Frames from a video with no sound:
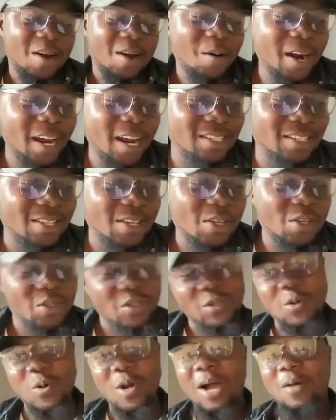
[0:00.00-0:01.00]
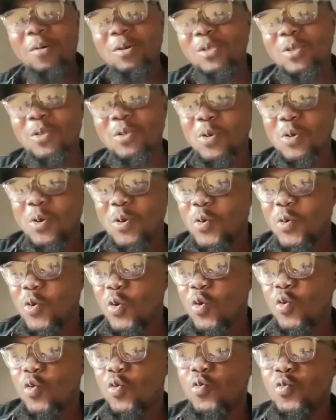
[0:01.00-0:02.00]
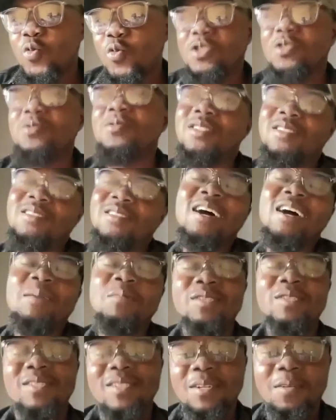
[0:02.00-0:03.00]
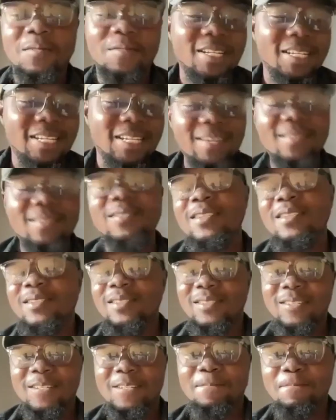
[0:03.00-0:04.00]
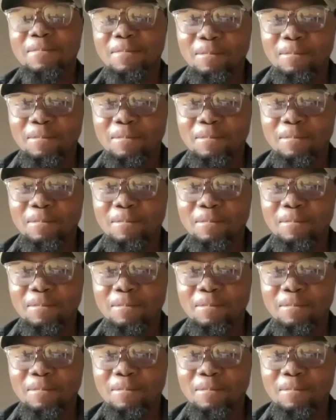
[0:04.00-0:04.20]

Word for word: All right. Yeah. So I want to know: would you describe yourself an atheist?